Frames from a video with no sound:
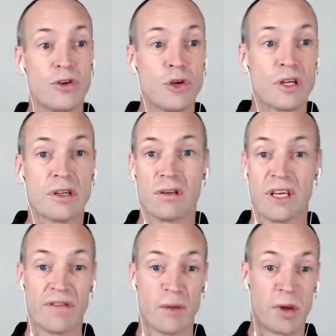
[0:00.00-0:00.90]
you can
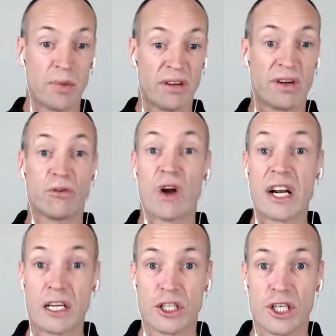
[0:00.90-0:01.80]
give them a bit of a
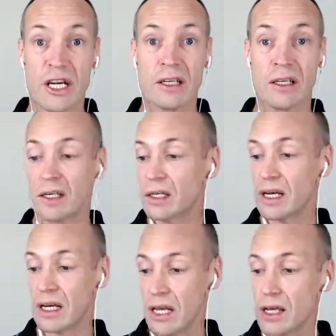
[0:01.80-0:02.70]
running sheet,
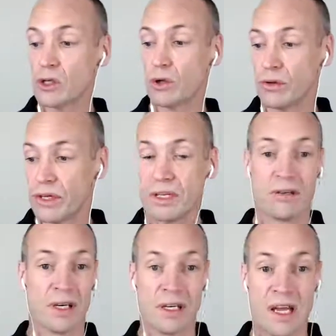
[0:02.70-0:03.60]
here's all
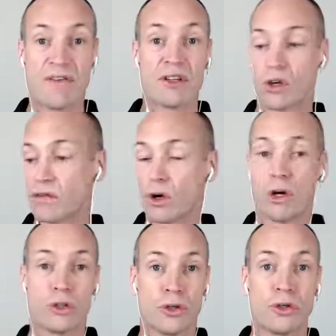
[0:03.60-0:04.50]
the efforts I've
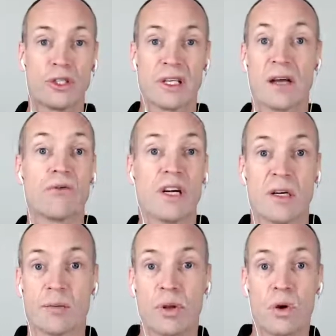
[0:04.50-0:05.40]
gone to get
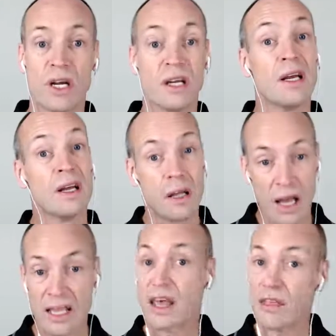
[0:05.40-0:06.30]
re-employed,
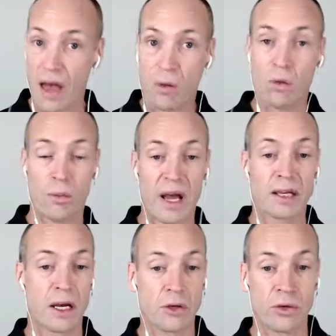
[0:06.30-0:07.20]
again, that will
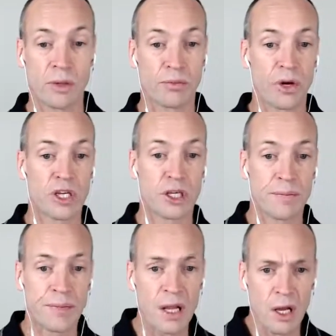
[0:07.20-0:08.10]
make a good
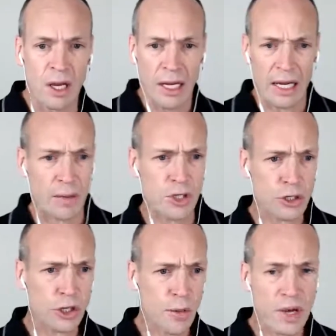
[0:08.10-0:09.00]
impression. So
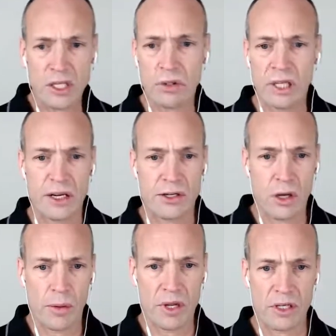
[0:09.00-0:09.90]
just going back to Elena's
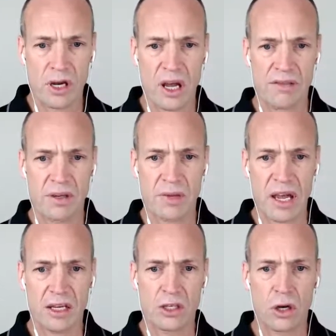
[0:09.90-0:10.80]
comments, I have some
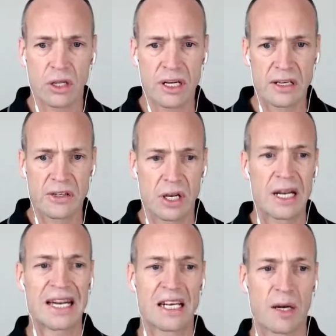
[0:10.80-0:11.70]

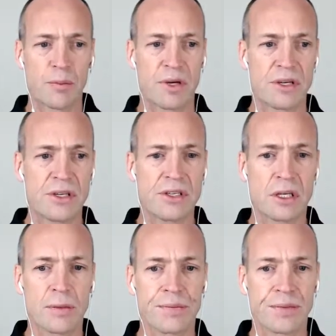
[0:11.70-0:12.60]
ex-colleagues'
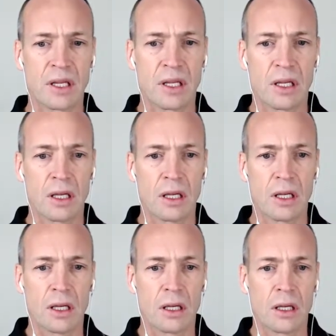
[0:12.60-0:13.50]
numbers.
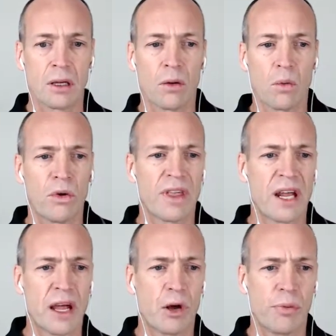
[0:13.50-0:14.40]
Will
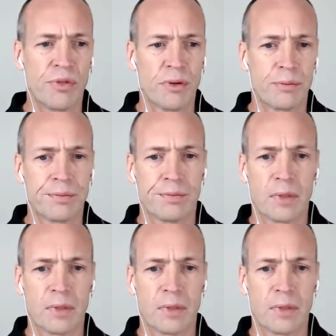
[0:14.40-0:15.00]
that help them?